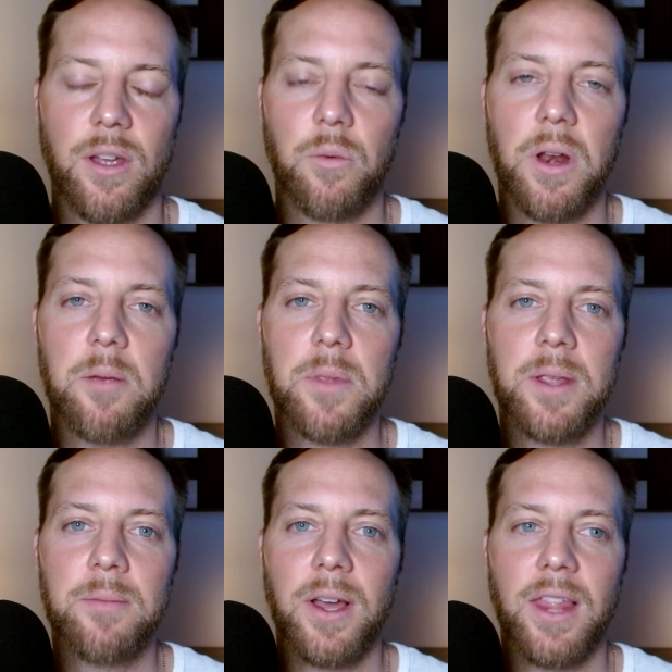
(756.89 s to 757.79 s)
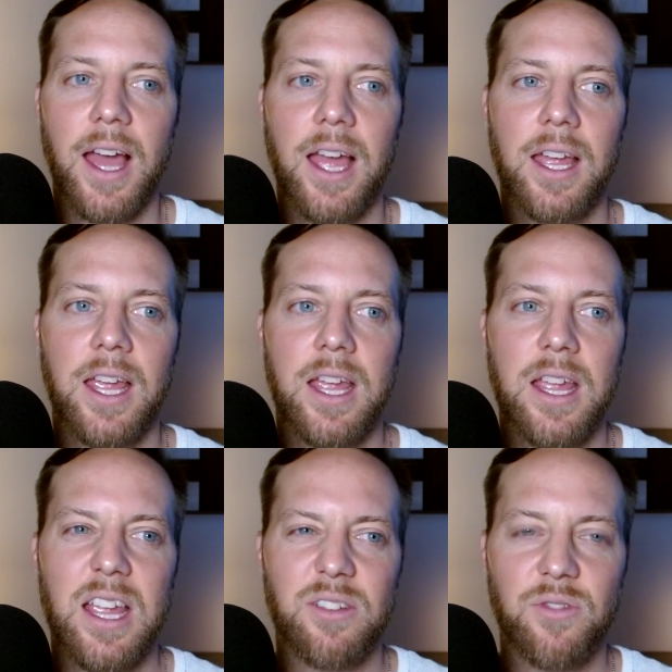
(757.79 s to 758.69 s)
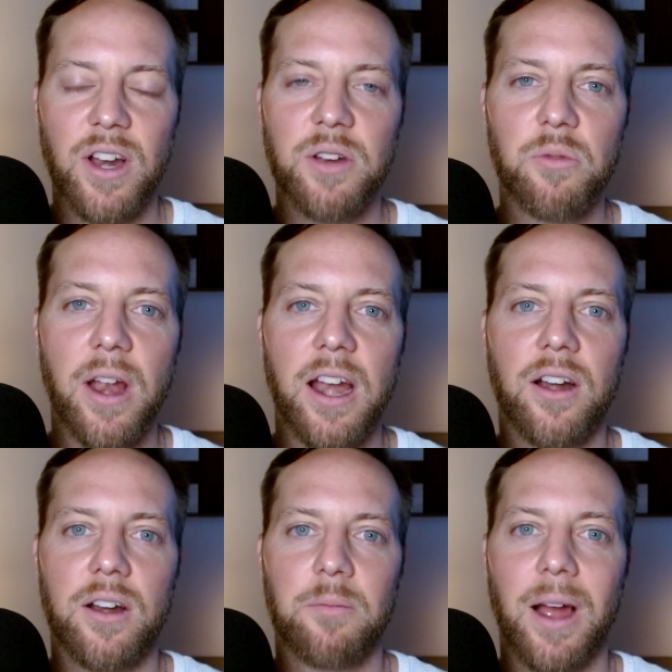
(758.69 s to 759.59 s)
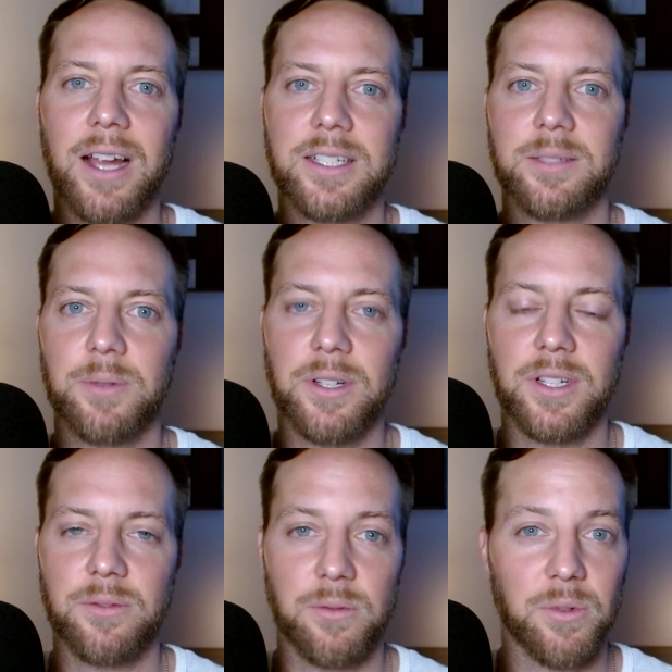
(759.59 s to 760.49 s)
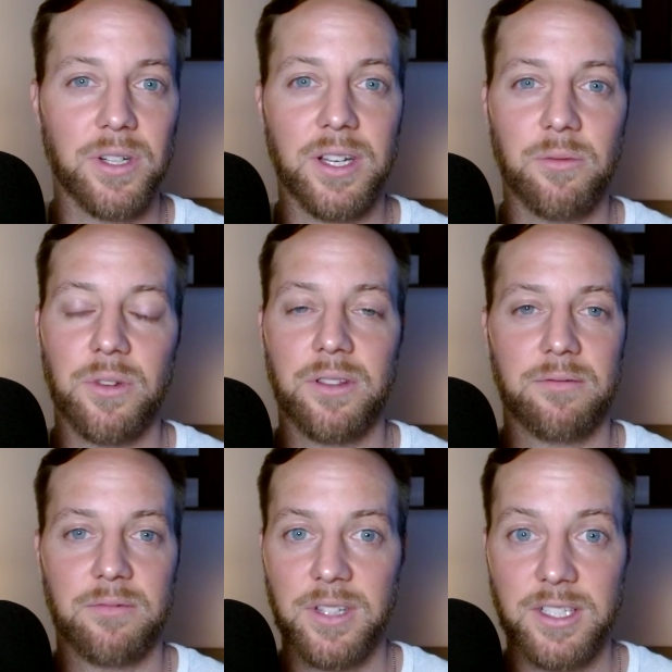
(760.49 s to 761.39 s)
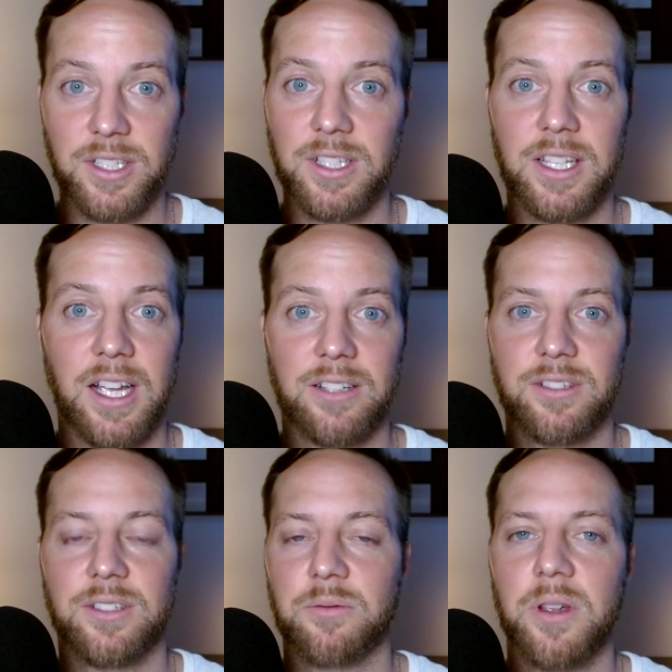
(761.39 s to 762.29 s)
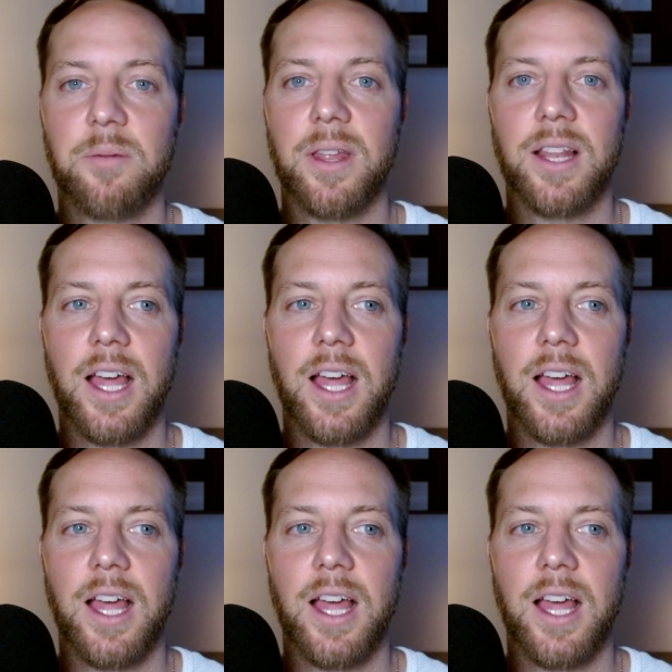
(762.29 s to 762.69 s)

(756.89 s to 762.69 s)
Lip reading: And what I mean by that is very rare in my experience with working with literally hundreds of women.